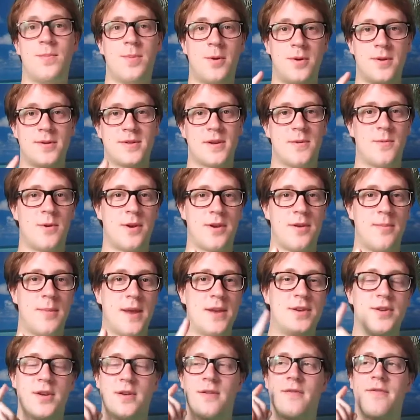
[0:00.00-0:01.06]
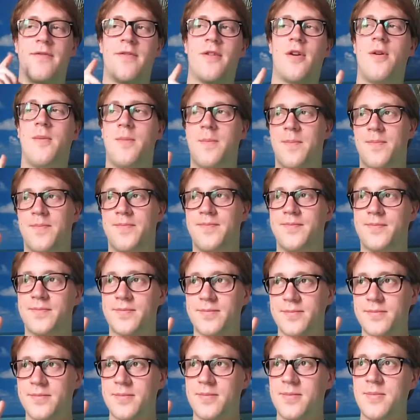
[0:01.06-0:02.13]
points I wanted to mention from
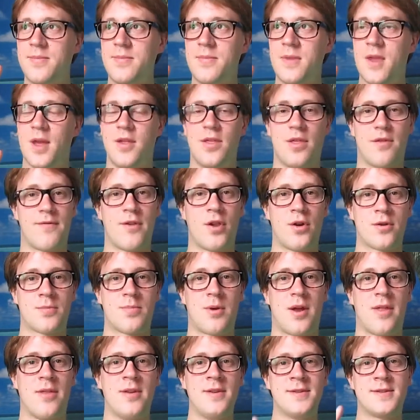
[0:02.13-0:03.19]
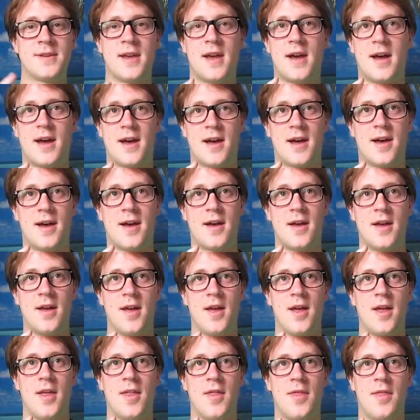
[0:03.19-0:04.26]
the Vlogbrothers. Uh,
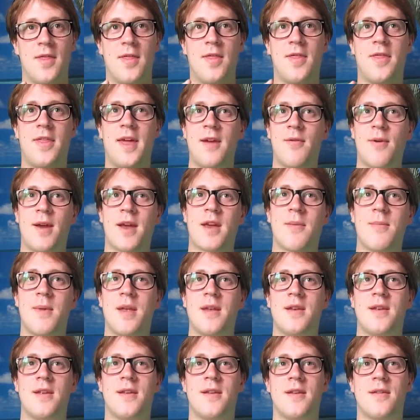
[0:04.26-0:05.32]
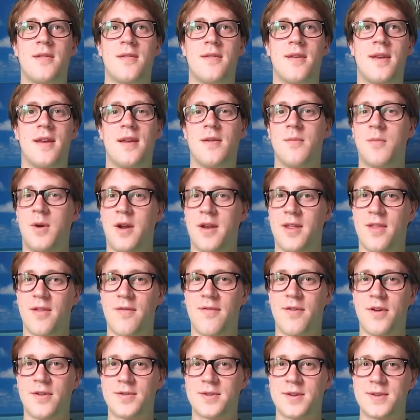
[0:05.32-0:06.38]
they recommended in one in the
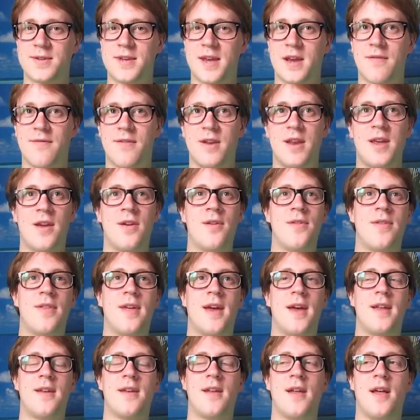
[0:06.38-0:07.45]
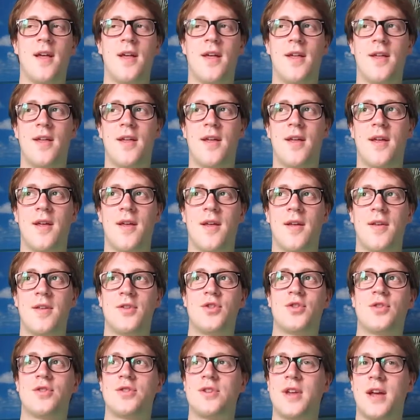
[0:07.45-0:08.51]
first or second video that
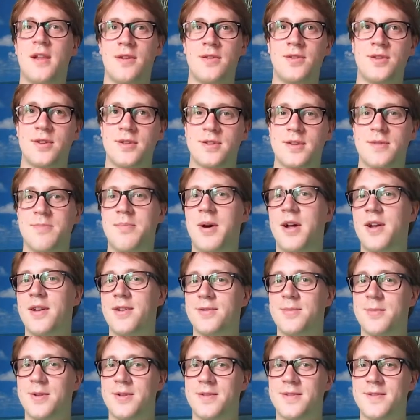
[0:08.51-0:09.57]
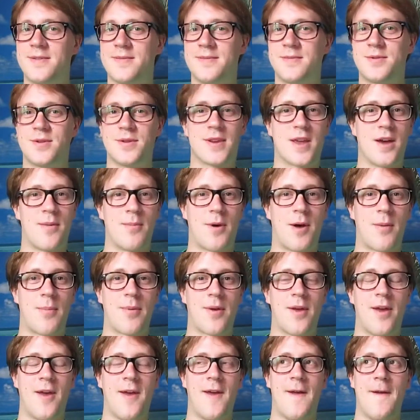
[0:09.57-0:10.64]
challenges and punishments should come up.
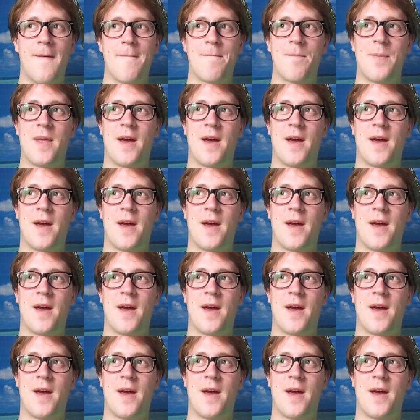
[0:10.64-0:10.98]
Uh, it's a